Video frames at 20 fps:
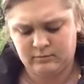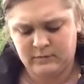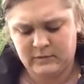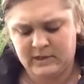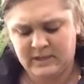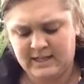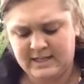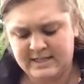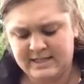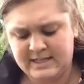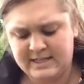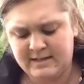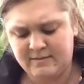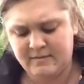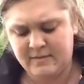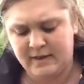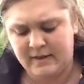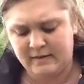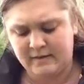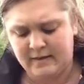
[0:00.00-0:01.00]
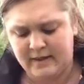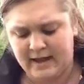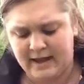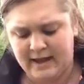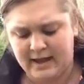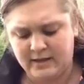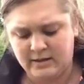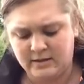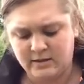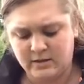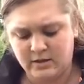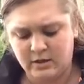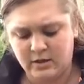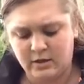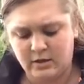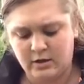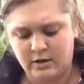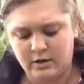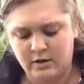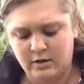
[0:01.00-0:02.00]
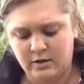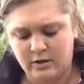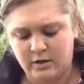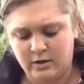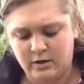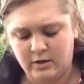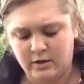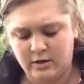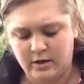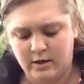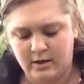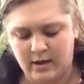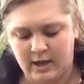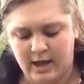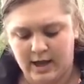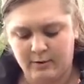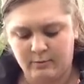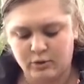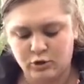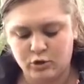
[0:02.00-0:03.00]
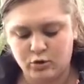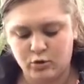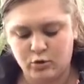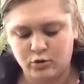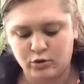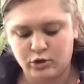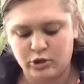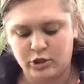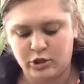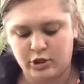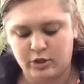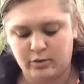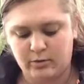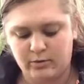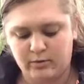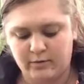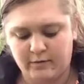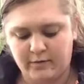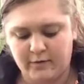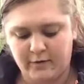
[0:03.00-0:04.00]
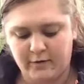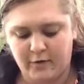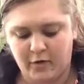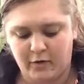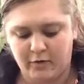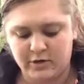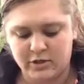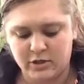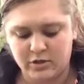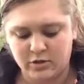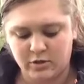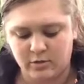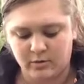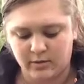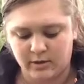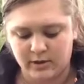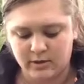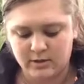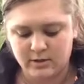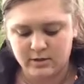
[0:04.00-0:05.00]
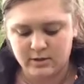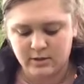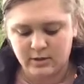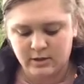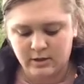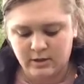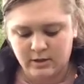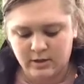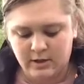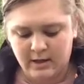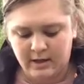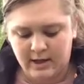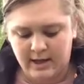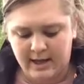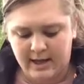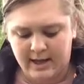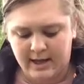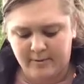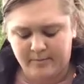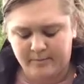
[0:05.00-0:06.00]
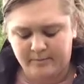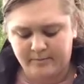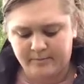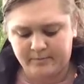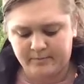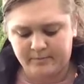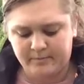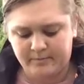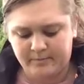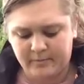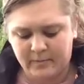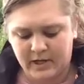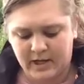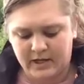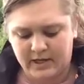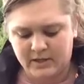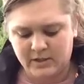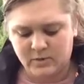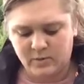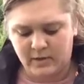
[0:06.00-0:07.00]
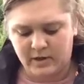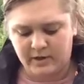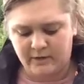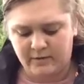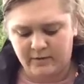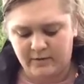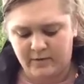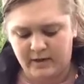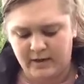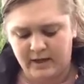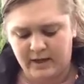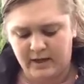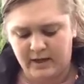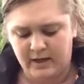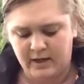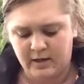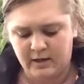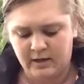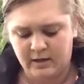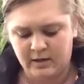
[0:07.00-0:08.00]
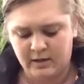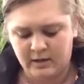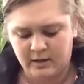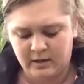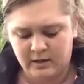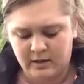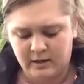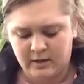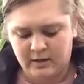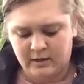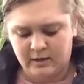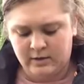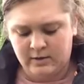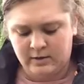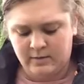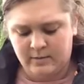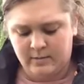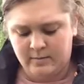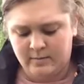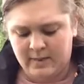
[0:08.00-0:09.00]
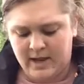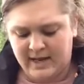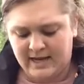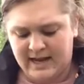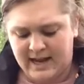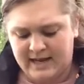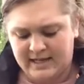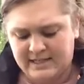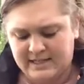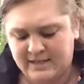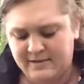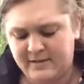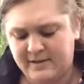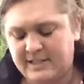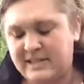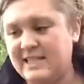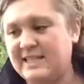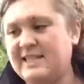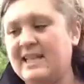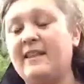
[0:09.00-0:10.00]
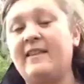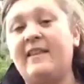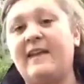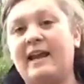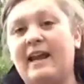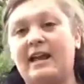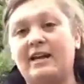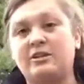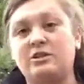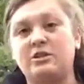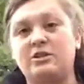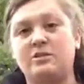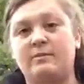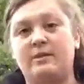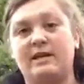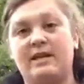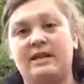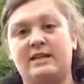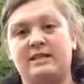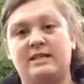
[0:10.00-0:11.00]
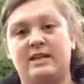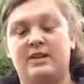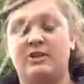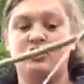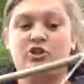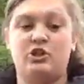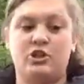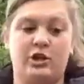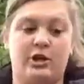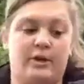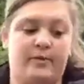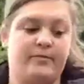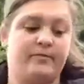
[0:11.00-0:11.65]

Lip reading: This is something that I was taught to do for forest schools, and it's one of the main activities that they like to do with Key Stage 2.